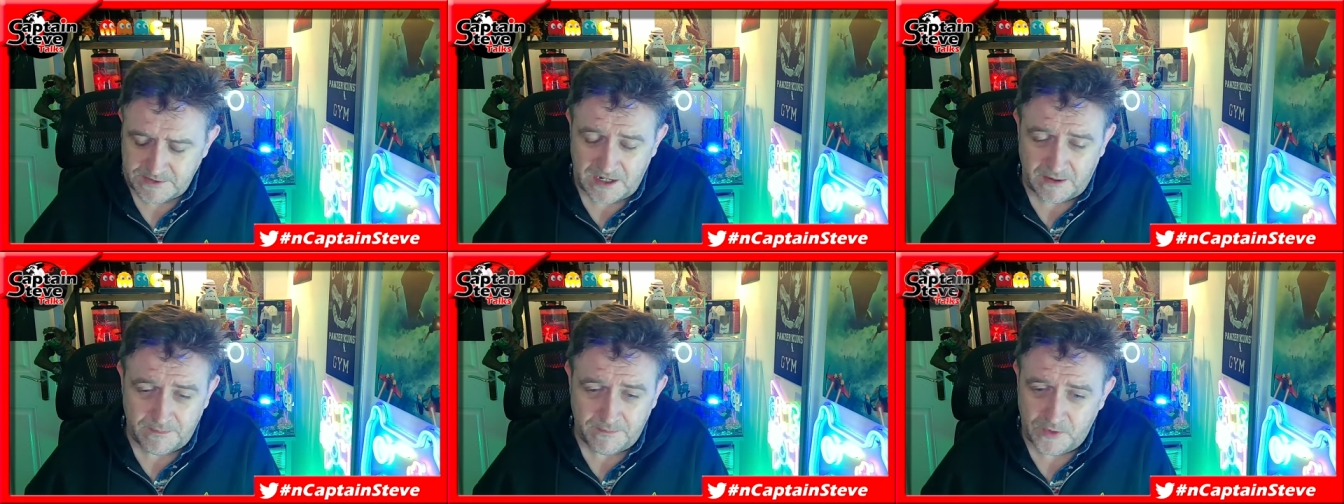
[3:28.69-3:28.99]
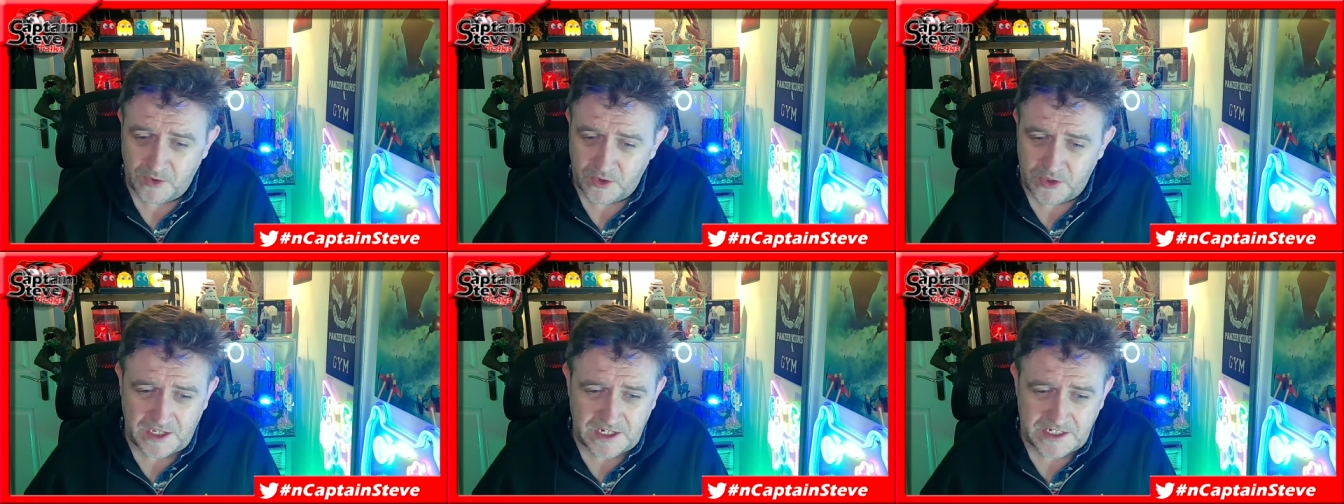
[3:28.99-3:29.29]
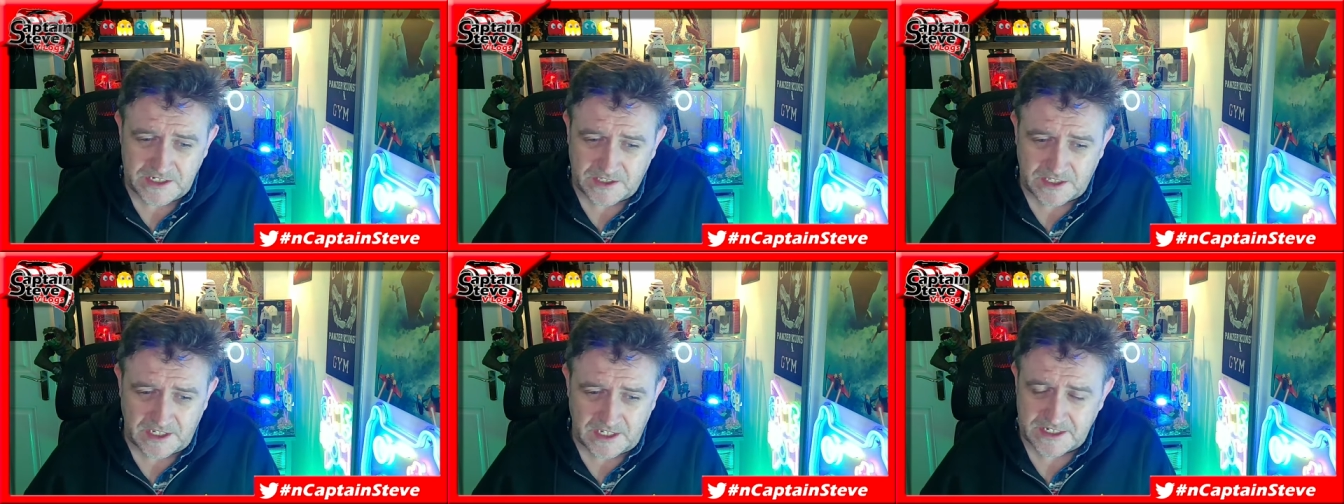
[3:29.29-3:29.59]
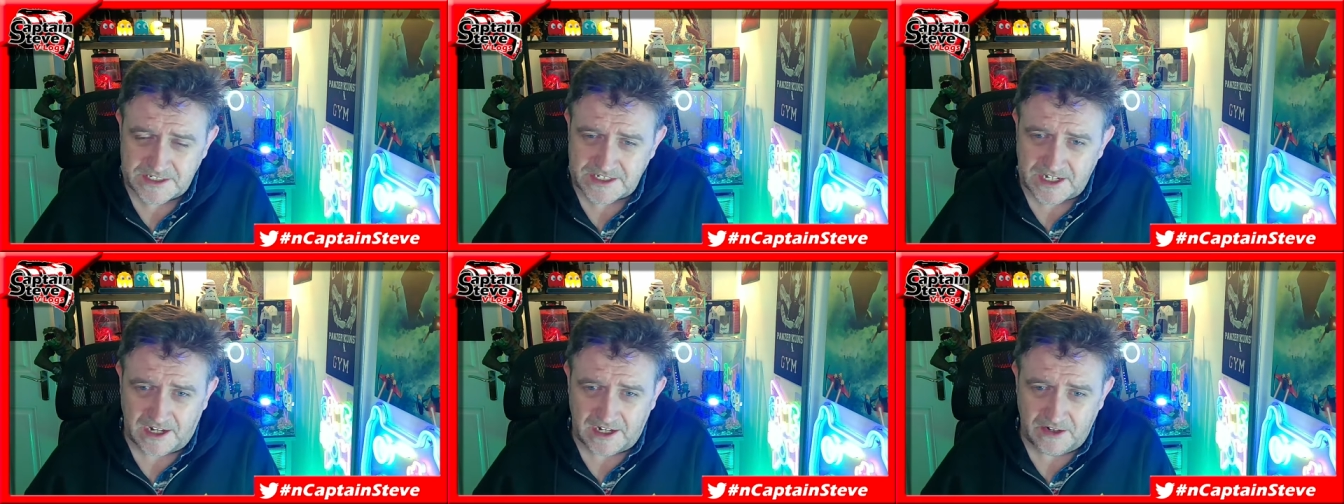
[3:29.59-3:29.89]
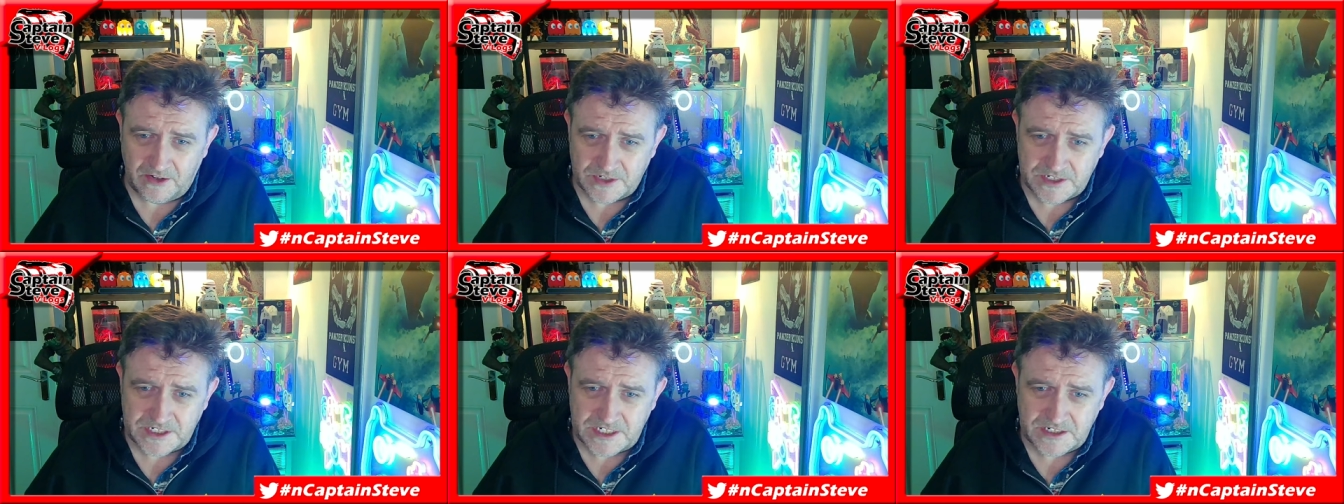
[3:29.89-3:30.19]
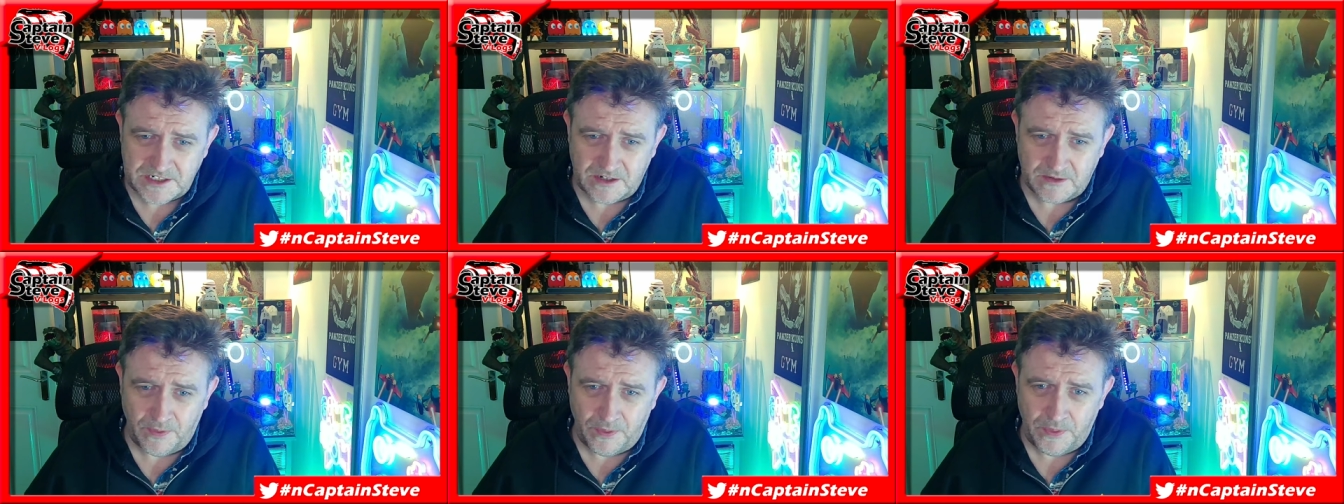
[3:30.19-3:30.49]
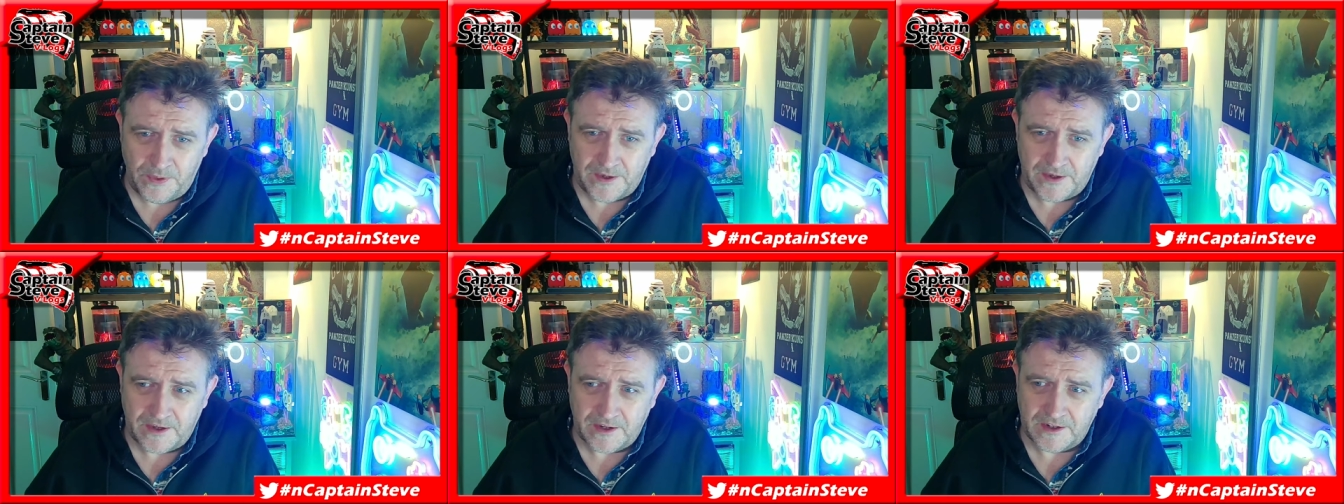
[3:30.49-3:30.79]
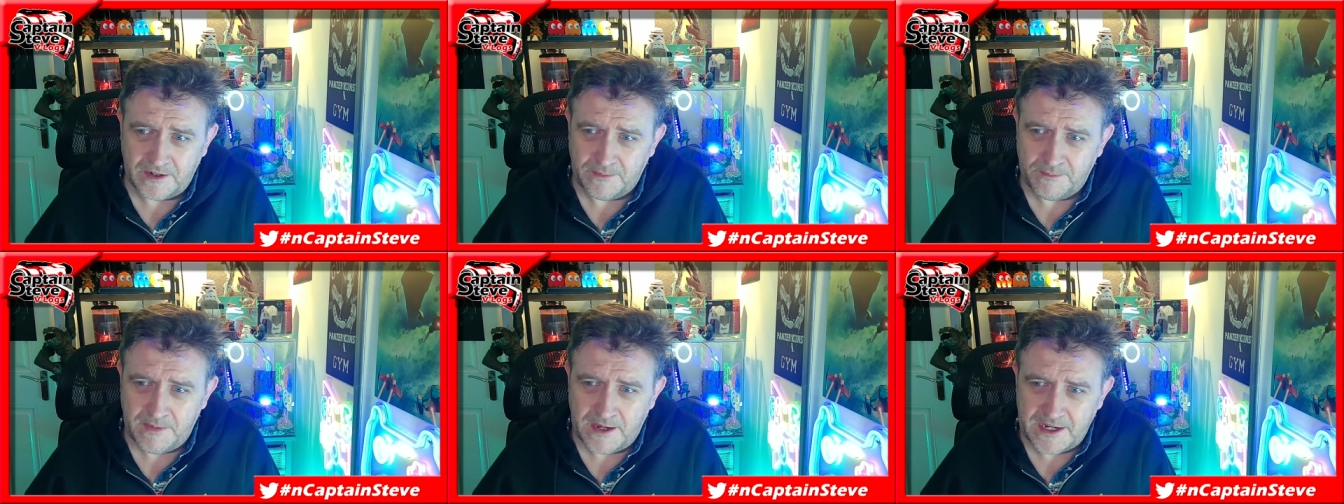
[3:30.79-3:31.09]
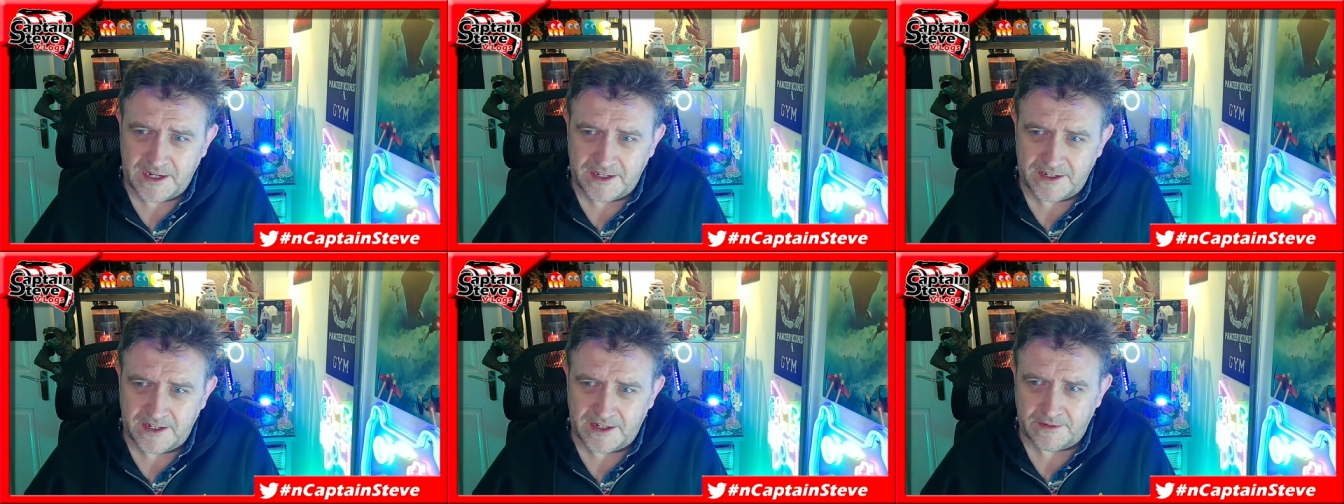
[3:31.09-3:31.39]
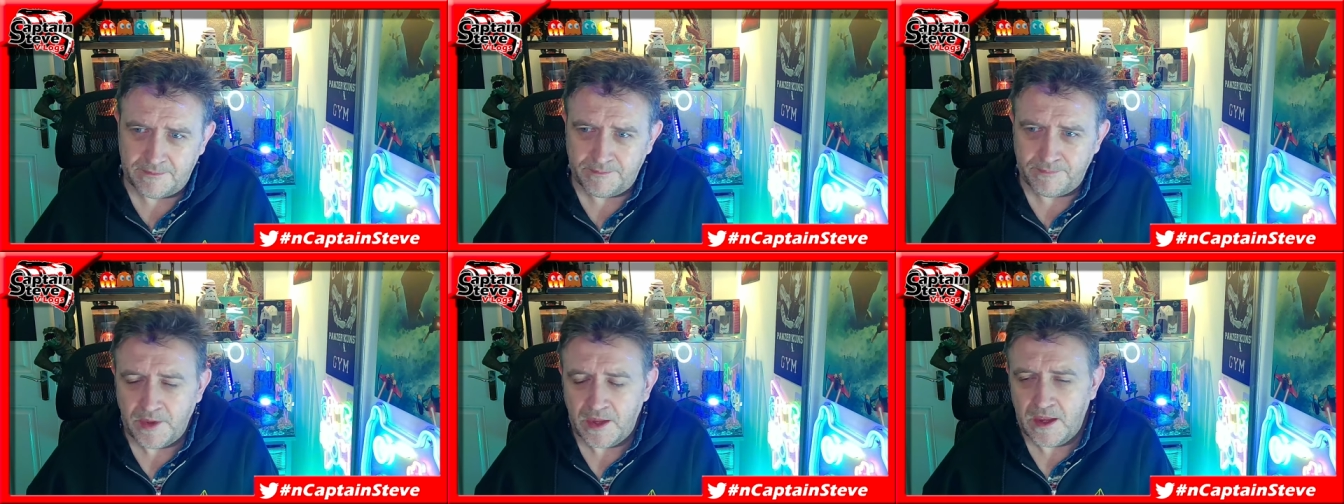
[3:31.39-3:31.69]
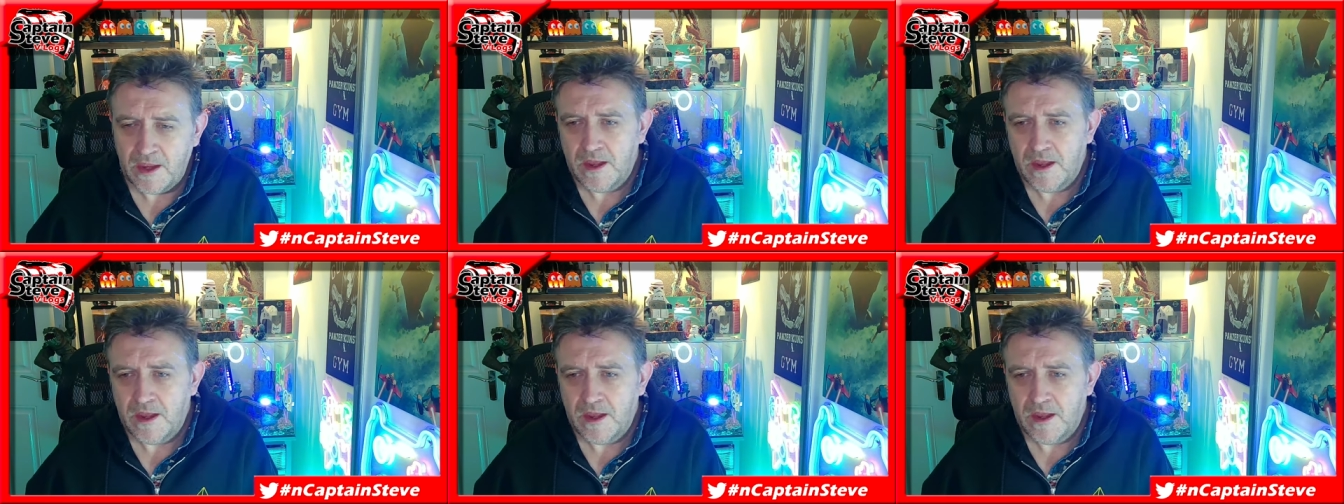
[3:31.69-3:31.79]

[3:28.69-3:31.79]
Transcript: Now, these things I honestly don't think are going to make it in.